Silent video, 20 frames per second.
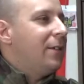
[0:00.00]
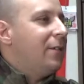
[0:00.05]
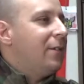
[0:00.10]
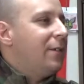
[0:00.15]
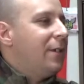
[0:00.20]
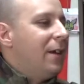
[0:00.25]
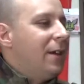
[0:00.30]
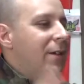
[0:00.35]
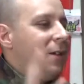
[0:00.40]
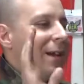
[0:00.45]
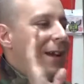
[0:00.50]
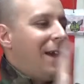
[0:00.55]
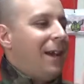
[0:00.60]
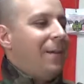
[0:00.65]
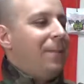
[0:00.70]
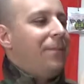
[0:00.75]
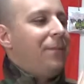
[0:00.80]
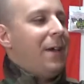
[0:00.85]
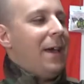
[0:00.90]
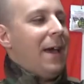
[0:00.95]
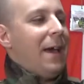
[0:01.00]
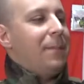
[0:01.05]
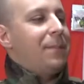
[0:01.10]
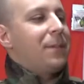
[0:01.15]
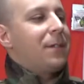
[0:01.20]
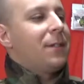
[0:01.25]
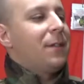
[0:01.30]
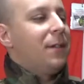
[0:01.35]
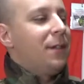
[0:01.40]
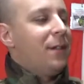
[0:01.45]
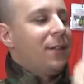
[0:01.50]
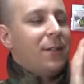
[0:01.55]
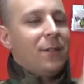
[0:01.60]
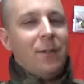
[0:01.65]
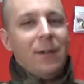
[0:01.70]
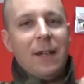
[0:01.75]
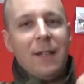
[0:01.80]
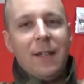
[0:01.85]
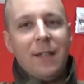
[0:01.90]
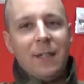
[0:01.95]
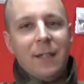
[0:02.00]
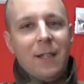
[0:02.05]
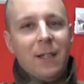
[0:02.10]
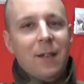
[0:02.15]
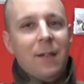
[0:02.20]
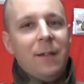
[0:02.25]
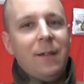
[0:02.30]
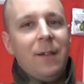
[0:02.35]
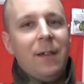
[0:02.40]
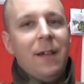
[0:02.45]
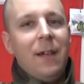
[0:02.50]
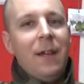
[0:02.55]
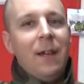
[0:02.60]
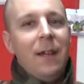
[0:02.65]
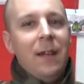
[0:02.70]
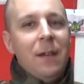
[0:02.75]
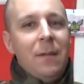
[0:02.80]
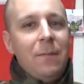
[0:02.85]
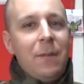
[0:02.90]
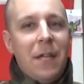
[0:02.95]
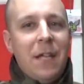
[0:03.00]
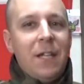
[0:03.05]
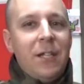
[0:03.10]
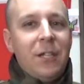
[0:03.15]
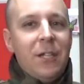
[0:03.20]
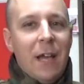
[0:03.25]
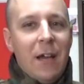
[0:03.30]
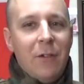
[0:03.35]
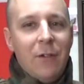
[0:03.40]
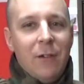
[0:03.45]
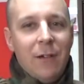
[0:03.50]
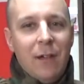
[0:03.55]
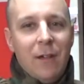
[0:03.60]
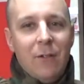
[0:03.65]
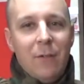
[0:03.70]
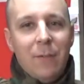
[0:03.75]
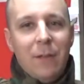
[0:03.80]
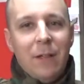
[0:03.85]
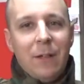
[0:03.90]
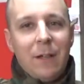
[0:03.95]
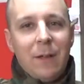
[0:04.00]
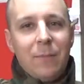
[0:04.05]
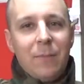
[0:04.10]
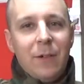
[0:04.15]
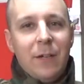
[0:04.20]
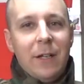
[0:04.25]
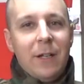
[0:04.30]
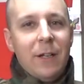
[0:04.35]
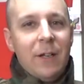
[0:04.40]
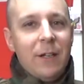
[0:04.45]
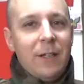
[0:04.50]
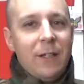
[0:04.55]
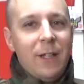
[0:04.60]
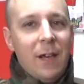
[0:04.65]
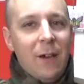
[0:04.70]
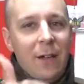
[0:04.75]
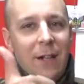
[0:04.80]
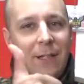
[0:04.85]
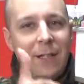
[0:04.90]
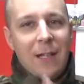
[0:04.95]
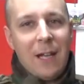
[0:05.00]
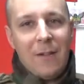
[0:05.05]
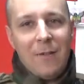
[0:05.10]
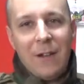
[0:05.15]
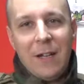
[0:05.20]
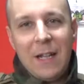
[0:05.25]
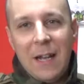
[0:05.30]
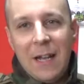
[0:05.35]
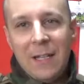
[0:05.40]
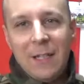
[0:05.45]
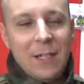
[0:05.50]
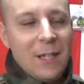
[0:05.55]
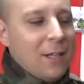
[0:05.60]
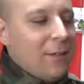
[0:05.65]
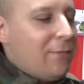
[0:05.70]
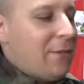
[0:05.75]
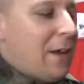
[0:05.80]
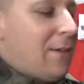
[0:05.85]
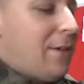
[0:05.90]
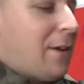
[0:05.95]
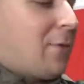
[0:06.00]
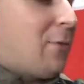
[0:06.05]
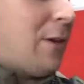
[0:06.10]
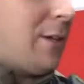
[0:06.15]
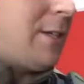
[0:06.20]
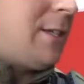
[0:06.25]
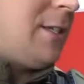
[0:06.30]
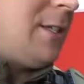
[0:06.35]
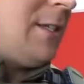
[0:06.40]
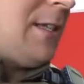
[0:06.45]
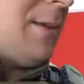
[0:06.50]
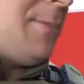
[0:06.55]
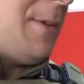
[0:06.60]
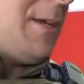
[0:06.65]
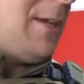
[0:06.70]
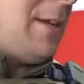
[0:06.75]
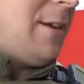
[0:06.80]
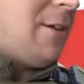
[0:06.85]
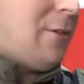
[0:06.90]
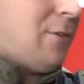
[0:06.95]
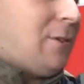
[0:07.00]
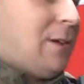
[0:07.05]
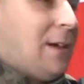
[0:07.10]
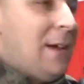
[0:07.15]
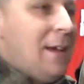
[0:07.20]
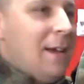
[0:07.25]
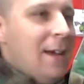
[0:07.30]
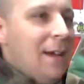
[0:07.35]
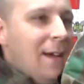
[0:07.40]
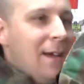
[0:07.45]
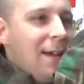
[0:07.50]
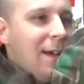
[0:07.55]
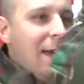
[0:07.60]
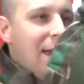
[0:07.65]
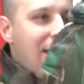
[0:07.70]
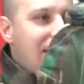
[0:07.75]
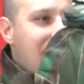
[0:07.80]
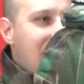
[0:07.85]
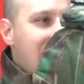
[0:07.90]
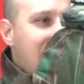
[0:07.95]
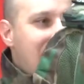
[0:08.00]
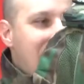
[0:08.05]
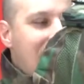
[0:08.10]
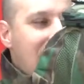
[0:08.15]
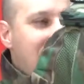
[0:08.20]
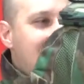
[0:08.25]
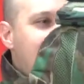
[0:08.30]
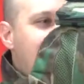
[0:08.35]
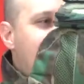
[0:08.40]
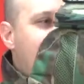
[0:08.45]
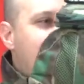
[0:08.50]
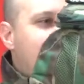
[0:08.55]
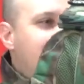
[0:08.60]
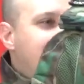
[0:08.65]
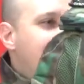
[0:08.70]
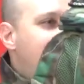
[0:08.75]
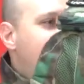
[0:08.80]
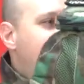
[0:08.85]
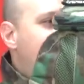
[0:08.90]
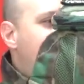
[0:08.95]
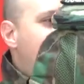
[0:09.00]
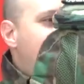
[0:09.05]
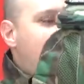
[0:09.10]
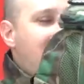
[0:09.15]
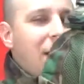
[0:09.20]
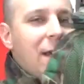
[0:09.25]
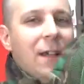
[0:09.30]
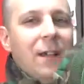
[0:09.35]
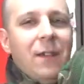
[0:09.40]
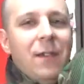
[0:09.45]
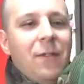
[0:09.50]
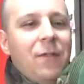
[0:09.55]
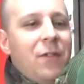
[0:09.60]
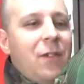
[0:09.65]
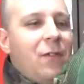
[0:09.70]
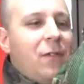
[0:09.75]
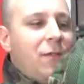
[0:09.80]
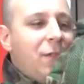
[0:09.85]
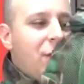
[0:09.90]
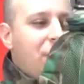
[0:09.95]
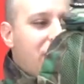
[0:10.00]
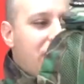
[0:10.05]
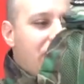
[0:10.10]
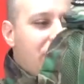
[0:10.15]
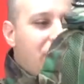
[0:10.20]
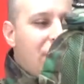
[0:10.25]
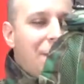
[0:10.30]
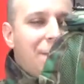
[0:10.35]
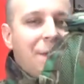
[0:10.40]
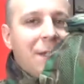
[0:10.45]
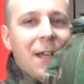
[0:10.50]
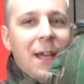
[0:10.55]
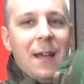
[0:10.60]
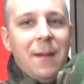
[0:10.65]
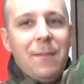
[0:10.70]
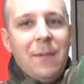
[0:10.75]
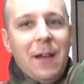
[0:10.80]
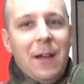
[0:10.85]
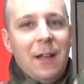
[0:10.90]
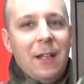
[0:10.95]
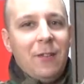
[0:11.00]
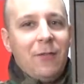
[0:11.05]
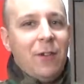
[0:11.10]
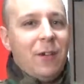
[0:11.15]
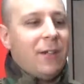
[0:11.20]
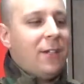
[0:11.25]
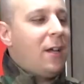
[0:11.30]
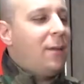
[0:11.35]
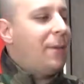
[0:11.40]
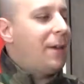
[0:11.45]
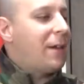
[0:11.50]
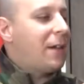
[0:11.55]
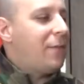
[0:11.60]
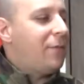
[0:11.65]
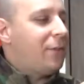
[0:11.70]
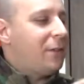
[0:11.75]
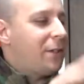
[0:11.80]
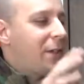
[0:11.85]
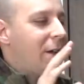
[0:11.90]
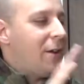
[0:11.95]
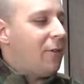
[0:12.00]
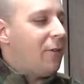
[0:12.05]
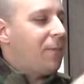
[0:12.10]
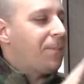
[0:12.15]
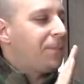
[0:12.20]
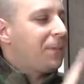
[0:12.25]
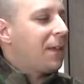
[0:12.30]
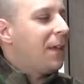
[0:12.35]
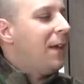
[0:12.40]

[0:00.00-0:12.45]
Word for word: do with. Oh yeah, amps. So we'll get this all peached out and we'll be looking pretty good. So that's all I got for you guys. If you have any questions, let me know. A&A Tactical, I know they've got a few reviews on their website, but as far as helmet covers go,